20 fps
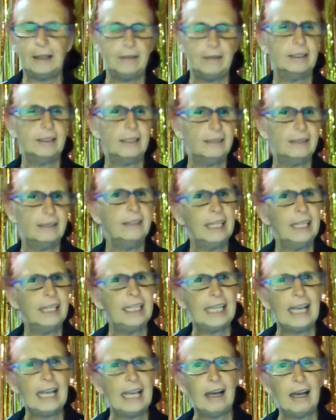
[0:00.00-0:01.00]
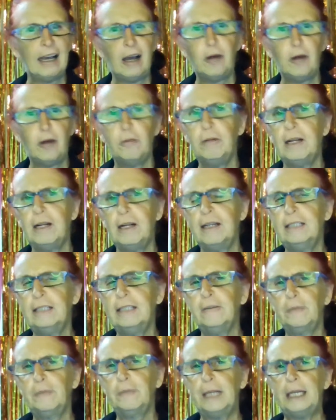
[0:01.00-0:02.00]
And you get a whole line of
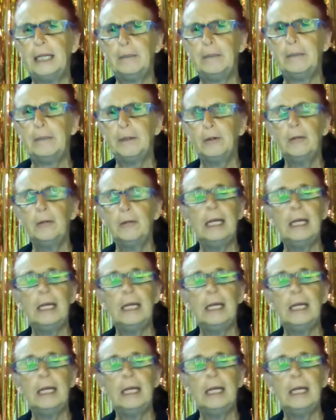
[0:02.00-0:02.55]
people,